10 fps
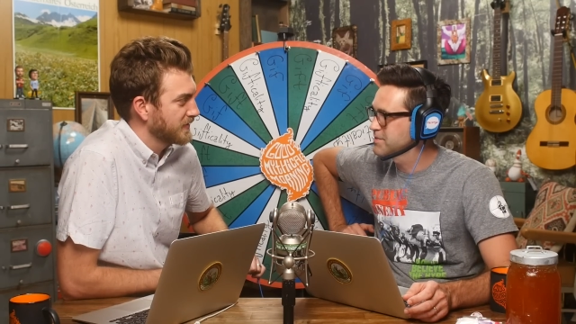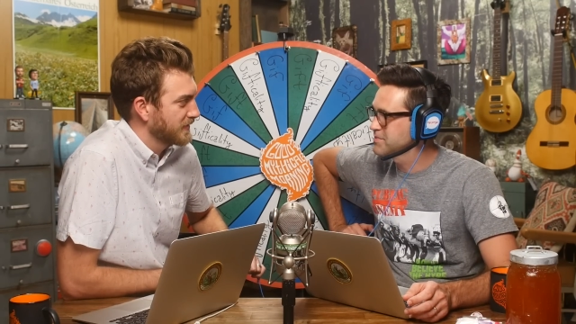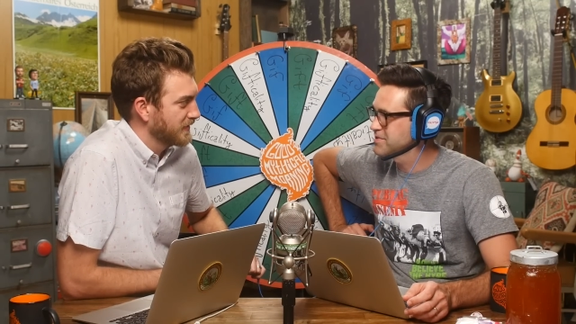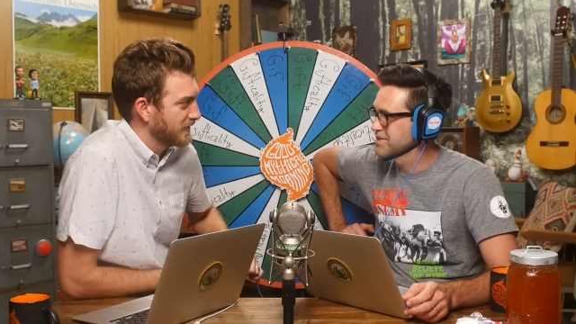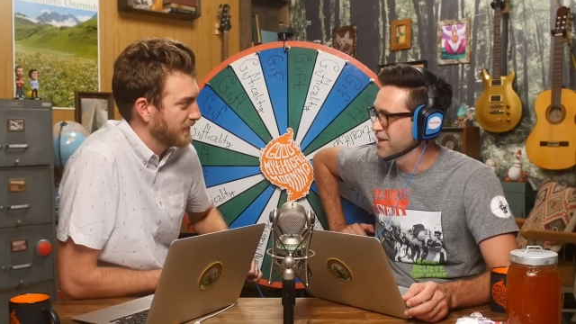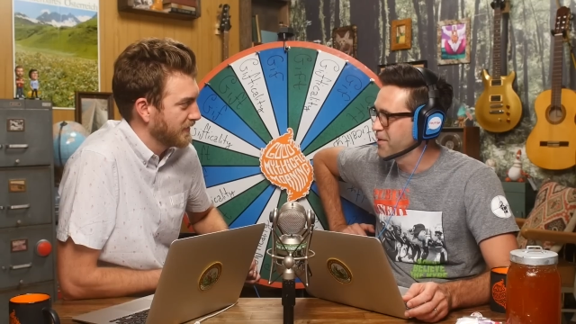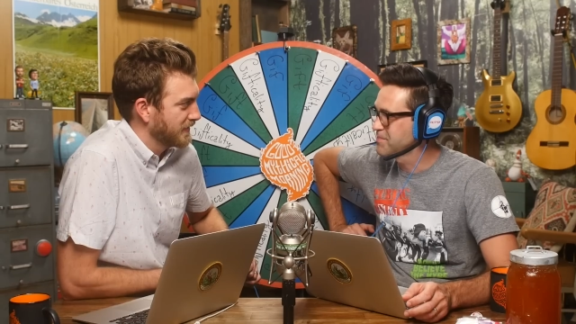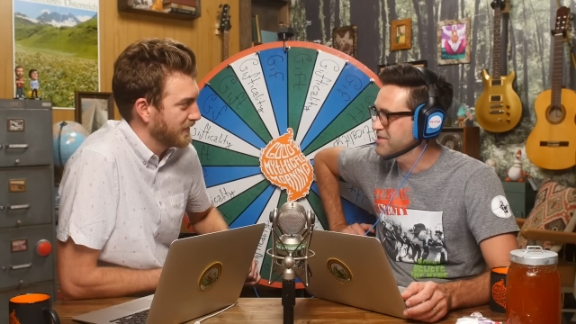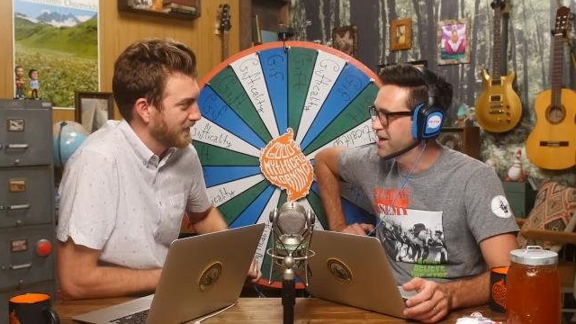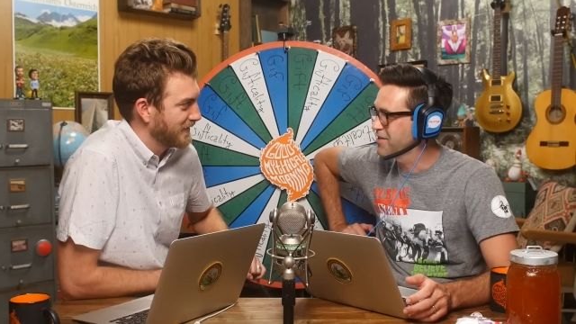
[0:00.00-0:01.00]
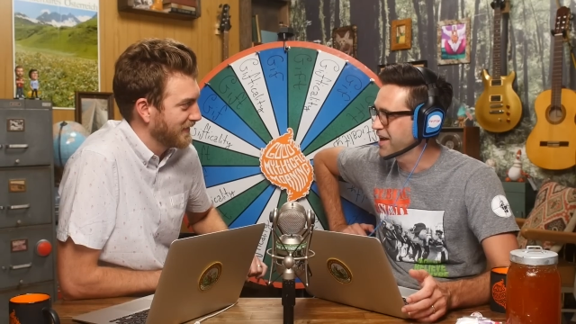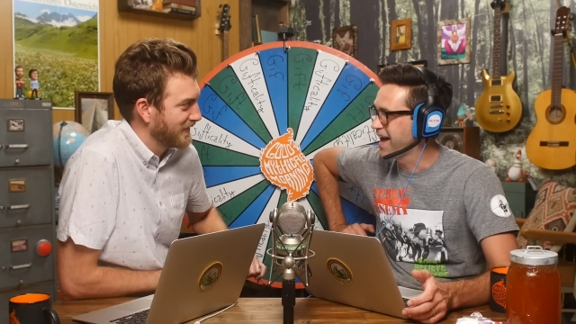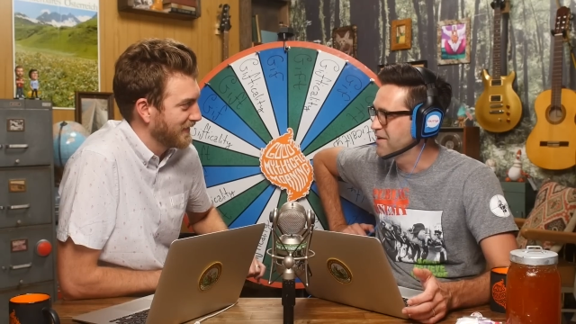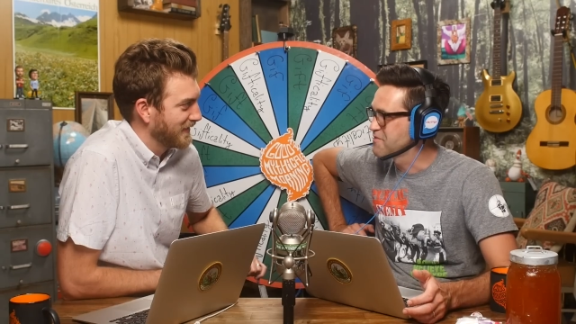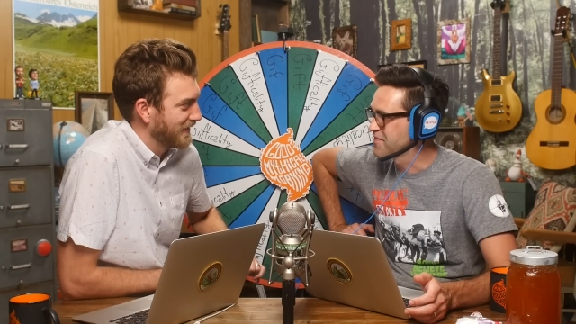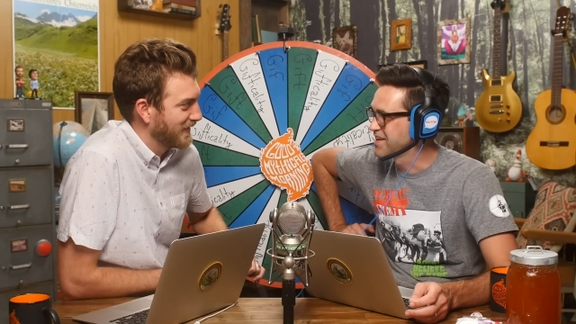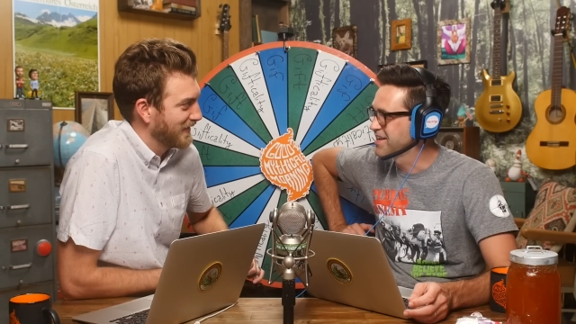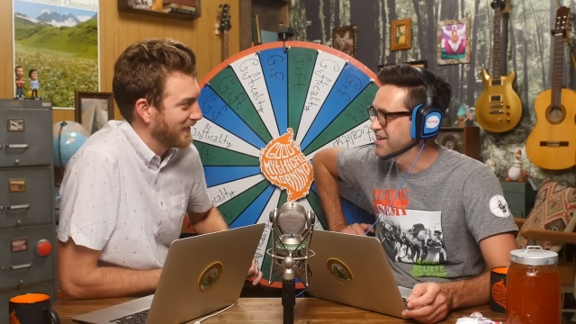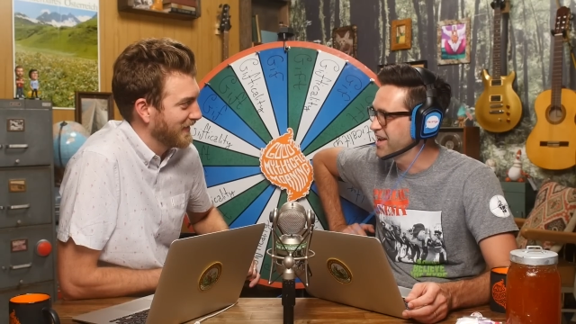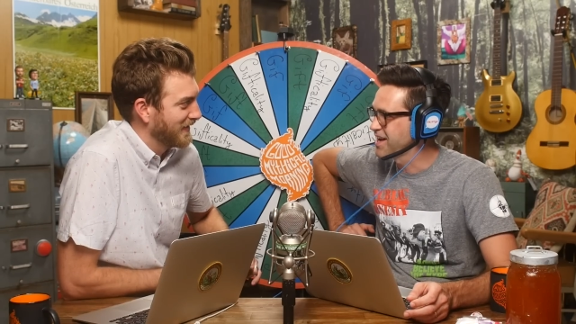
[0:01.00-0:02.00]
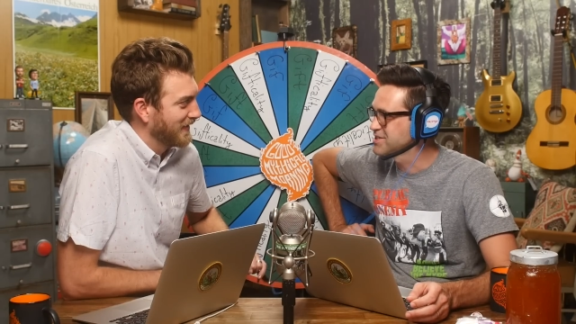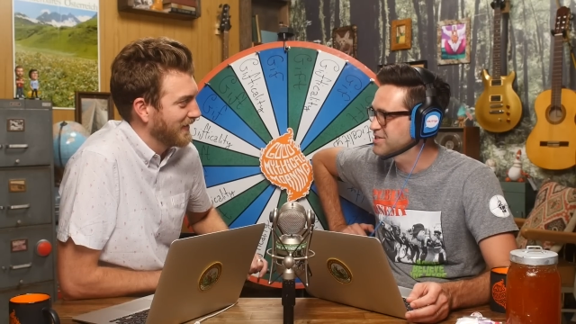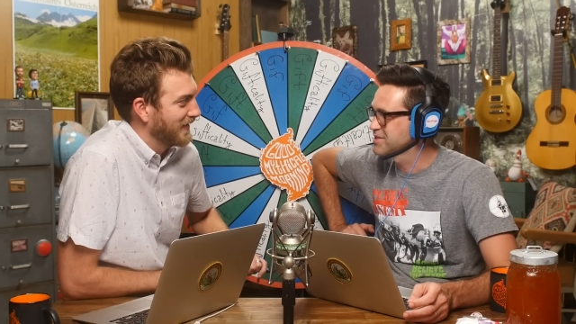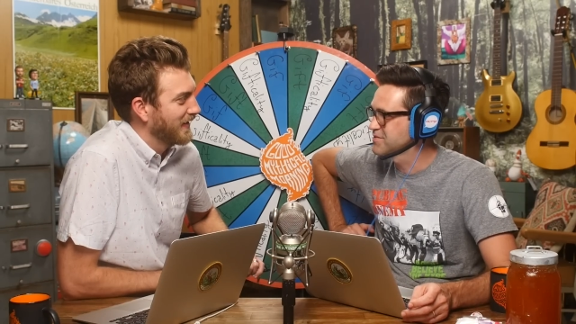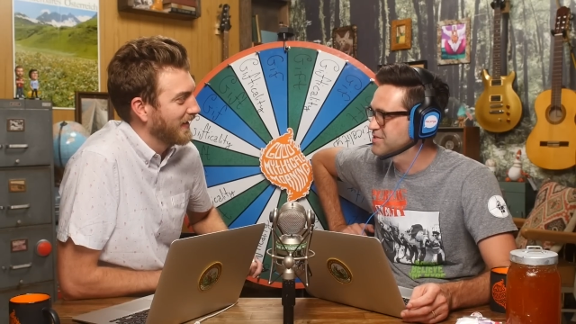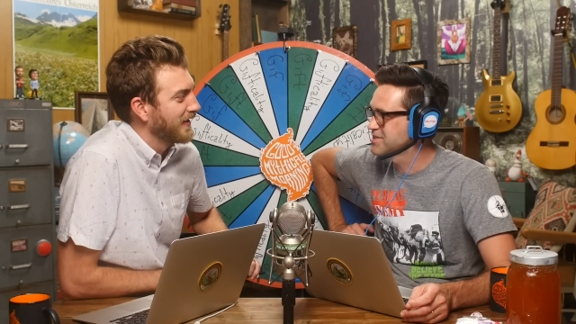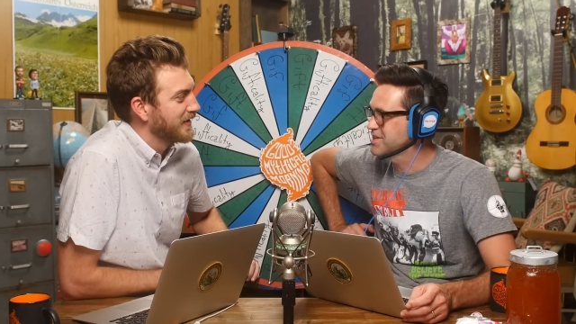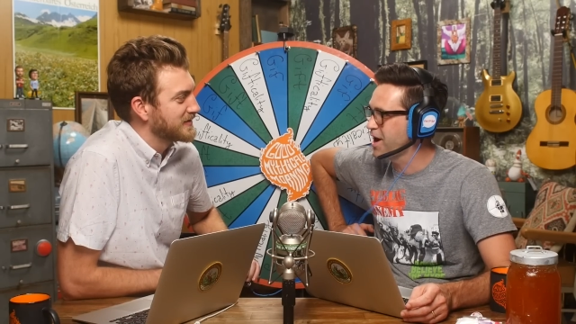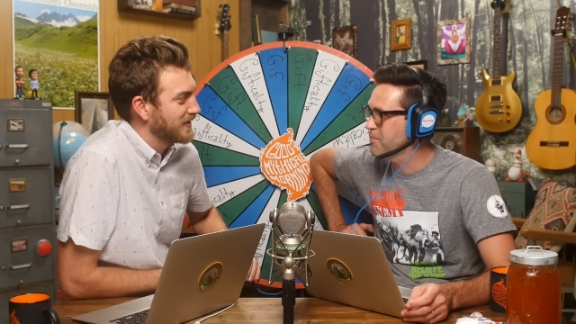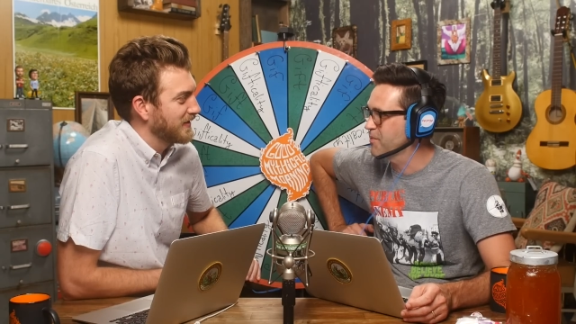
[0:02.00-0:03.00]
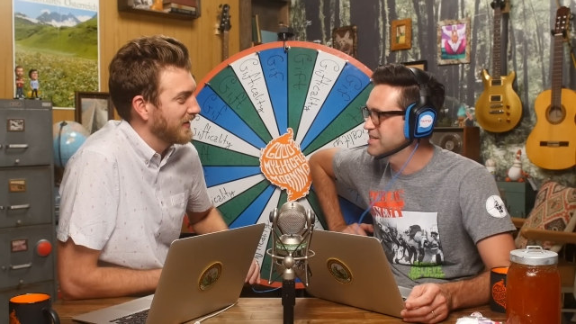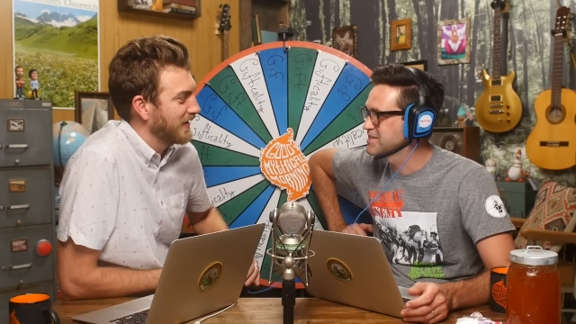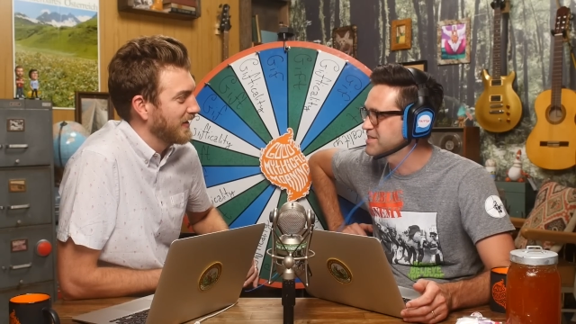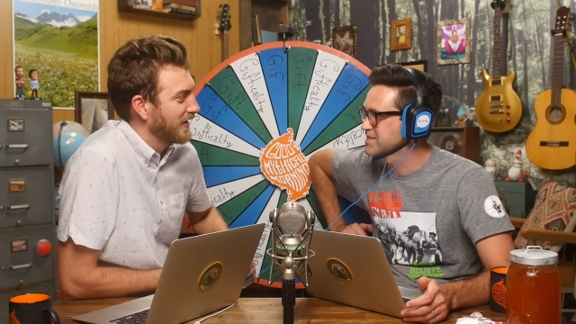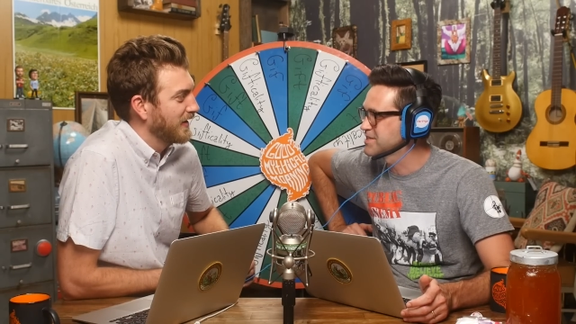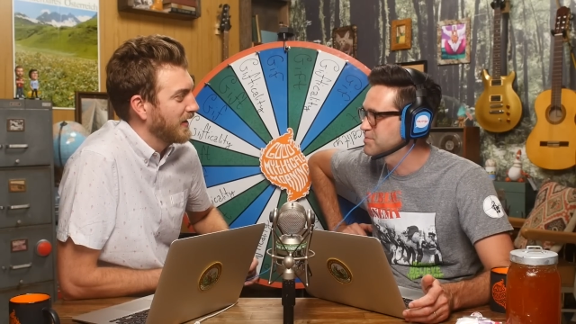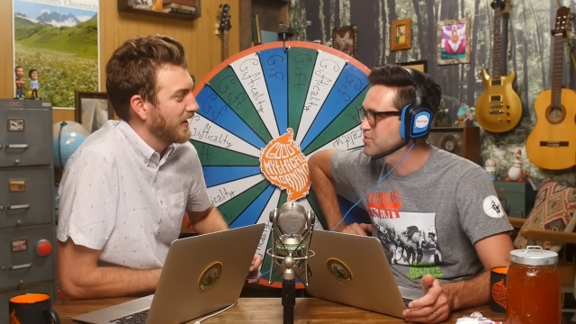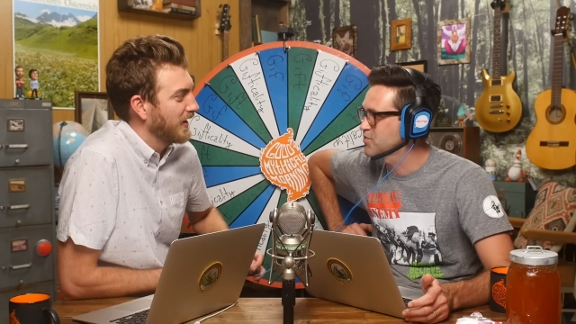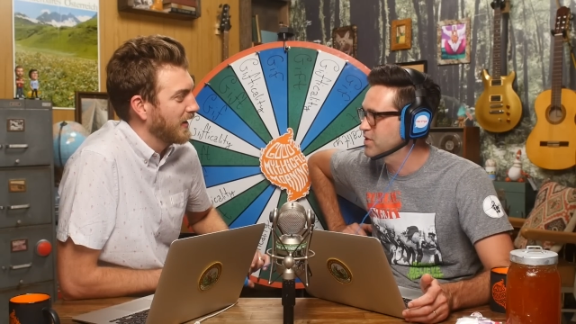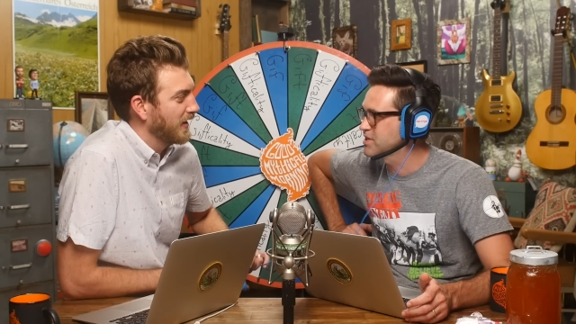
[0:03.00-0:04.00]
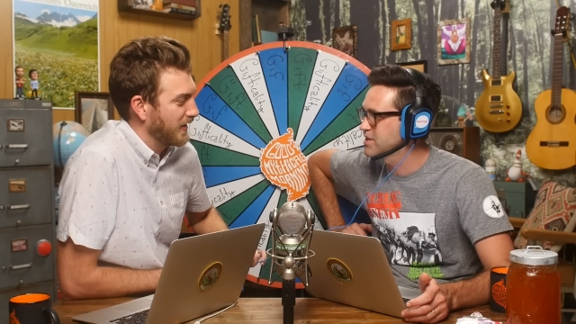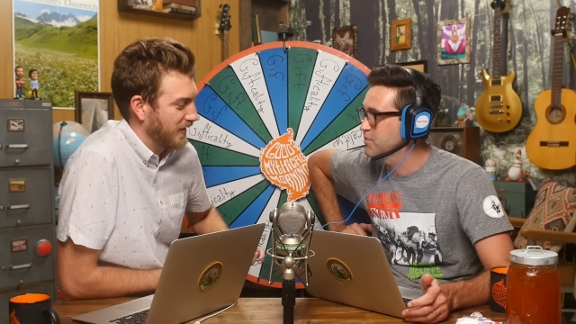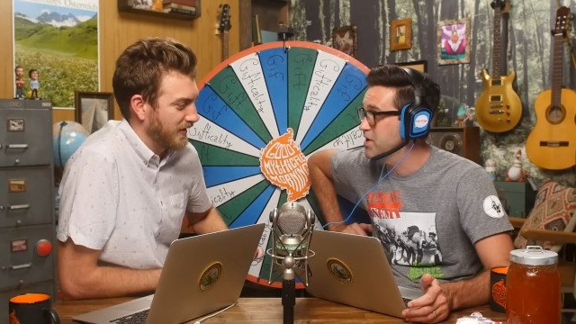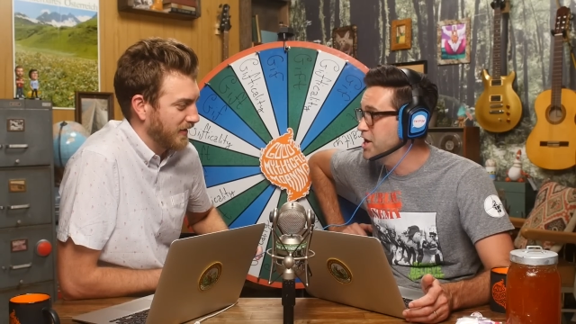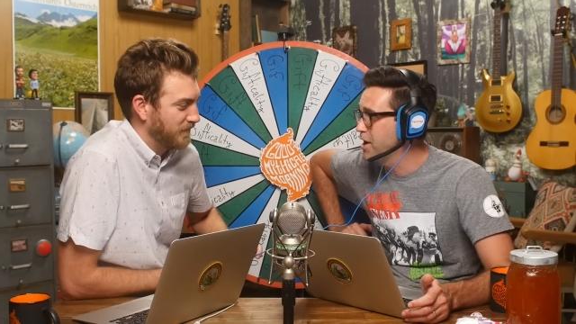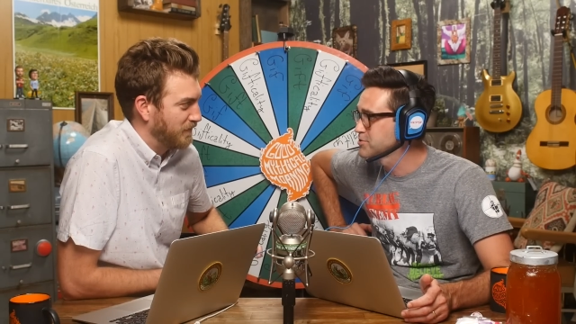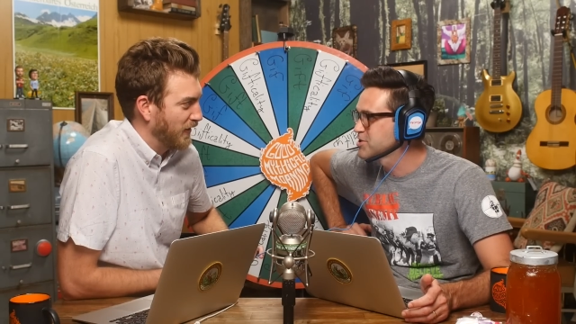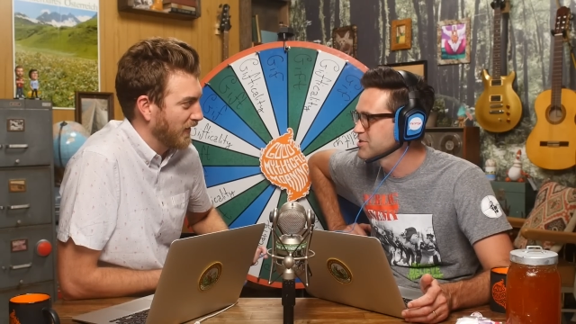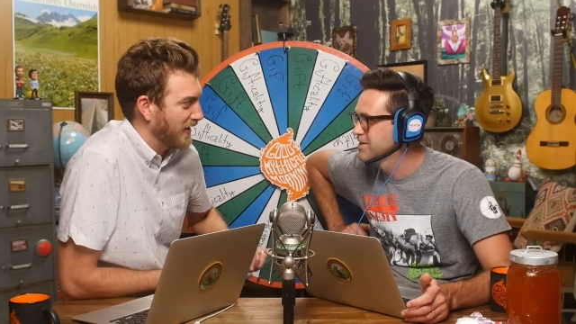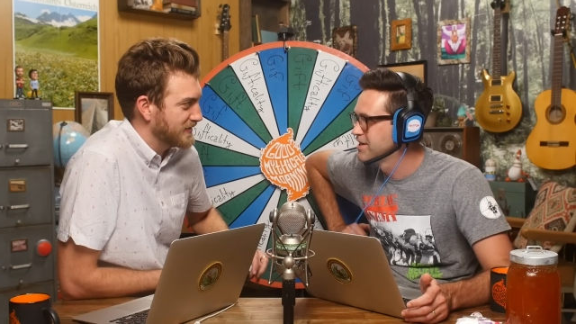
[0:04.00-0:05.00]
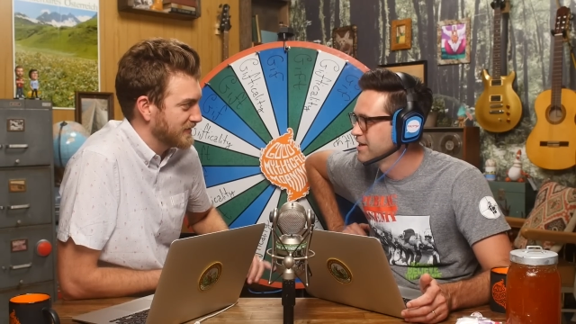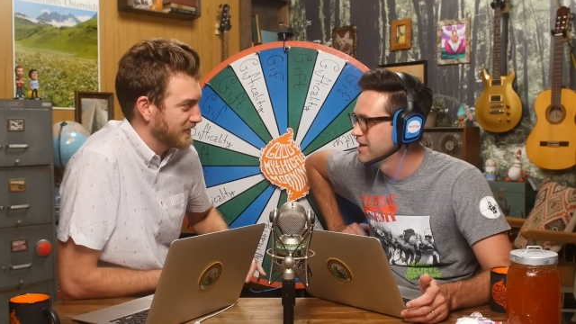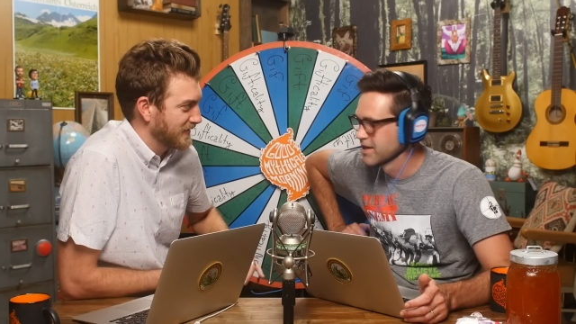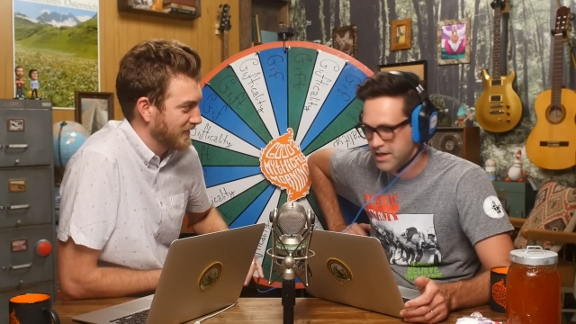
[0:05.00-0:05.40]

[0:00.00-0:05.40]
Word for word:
Speaker 1: nope, the other guy who invented lots of operating systems with Windows. Bill Gates.